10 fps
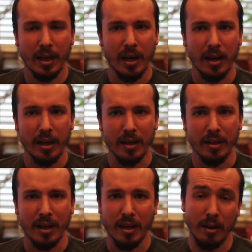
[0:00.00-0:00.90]
I
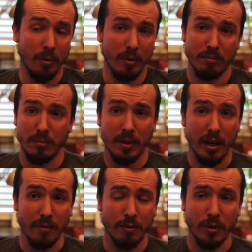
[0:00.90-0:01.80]

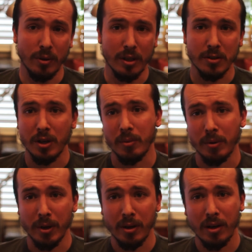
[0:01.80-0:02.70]
have a few things I want
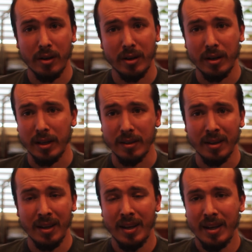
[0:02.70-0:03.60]
to work on, and
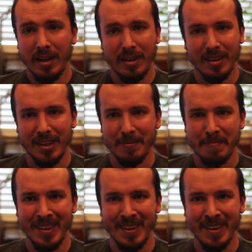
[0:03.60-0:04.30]
yeah.